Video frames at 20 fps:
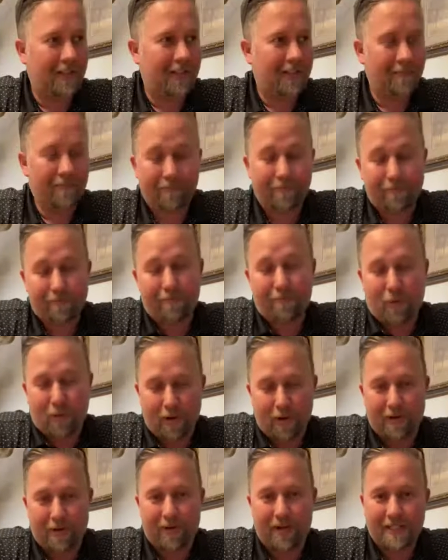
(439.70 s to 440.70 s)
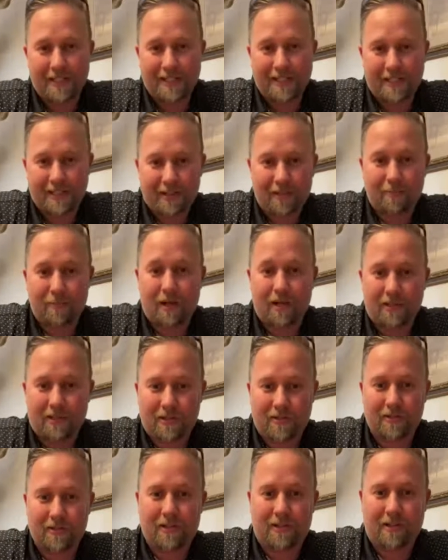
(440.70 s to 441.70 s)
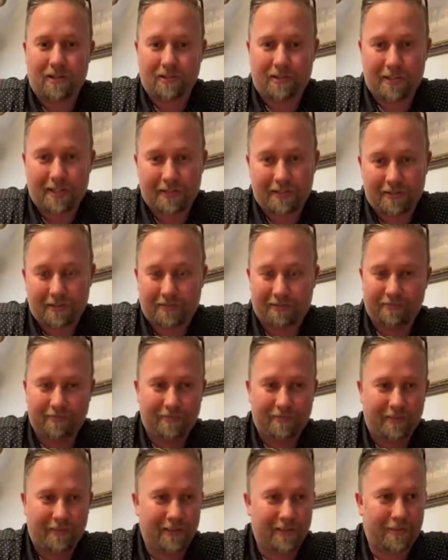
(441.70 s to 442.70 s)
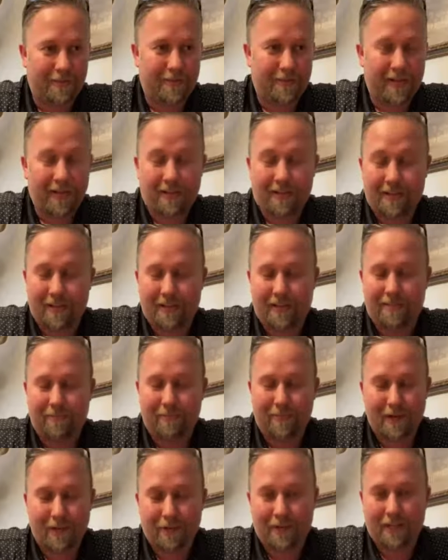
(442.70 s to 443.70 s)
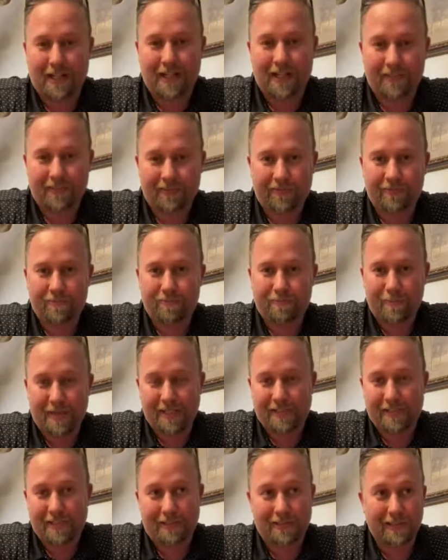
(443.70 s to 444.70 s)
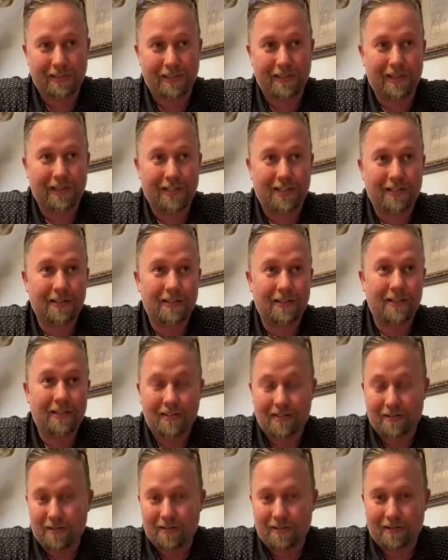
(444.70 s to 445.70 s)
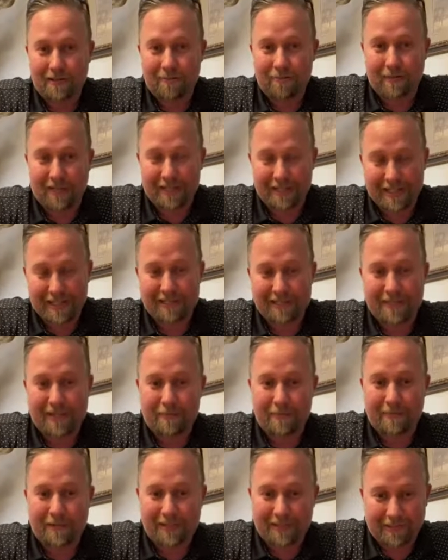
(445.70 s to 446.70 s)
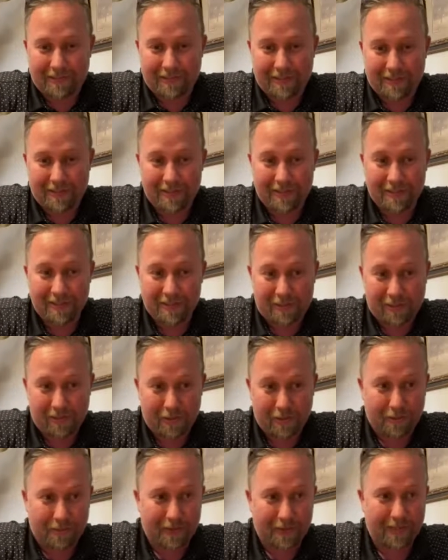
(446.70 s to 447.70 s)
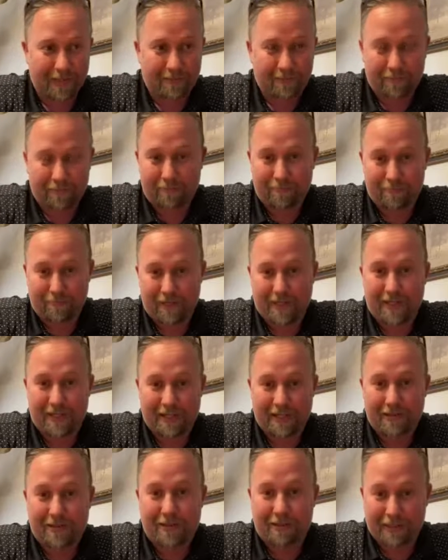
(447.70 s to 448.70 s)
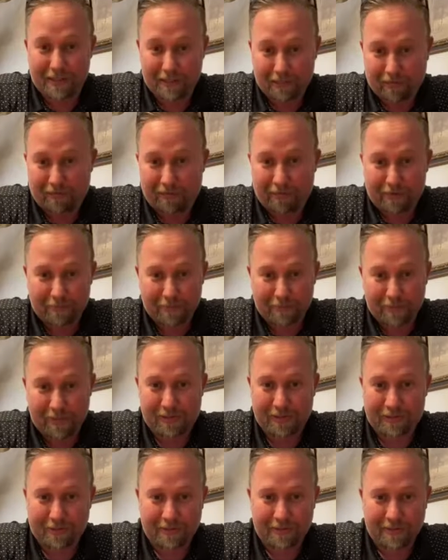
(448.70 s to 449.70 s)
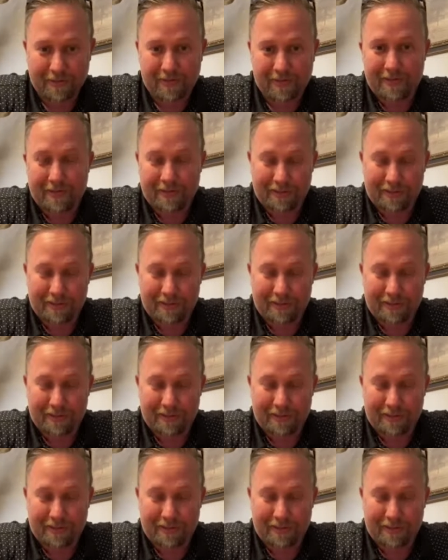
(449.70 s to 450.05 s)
Well, I'm born and raised here in Montrose, Colorado. Elk hunted my whole life. Basically, my dad taught me to elk hunt so that I could call elk for him. So